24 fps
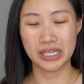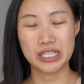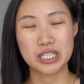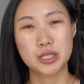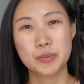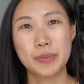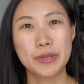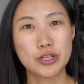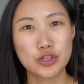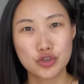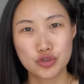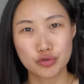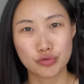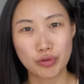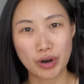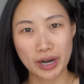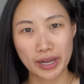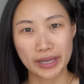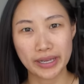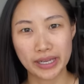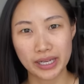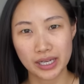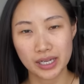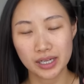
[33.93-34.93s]
It's been
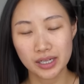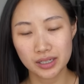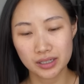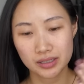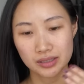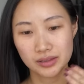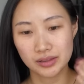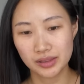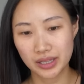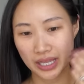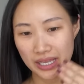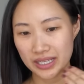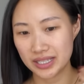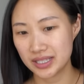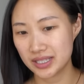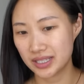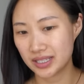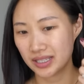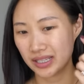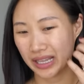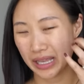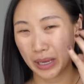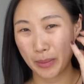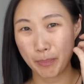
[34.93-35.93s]
drying,
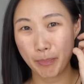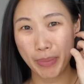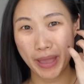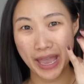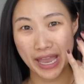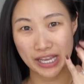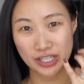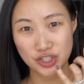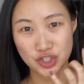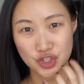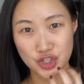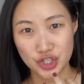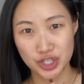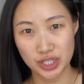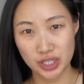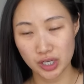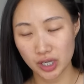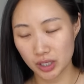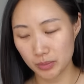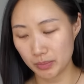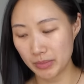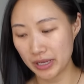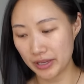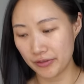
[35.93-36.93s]
less like patchy
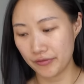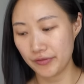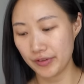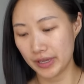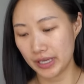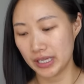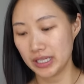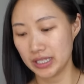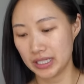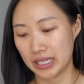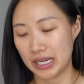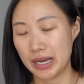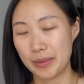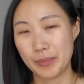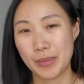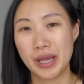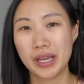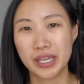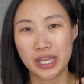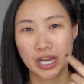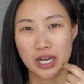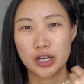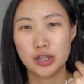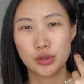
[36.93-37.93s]
on my face, and I'm
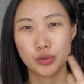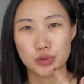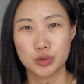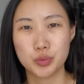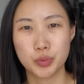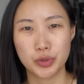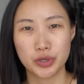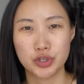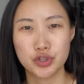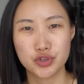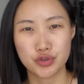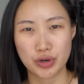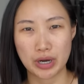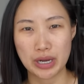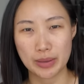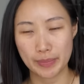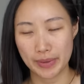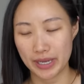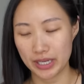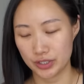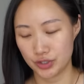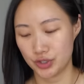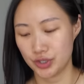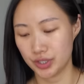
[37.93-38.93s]
not getting those weird dry
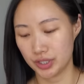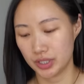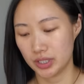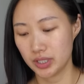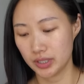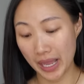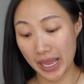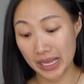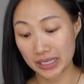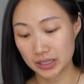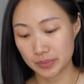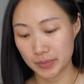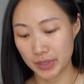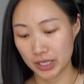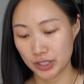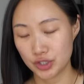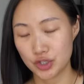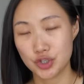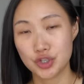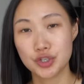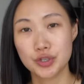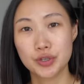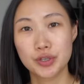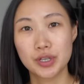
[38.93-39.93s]
patches as
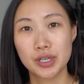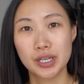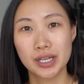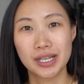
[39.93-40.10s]
much.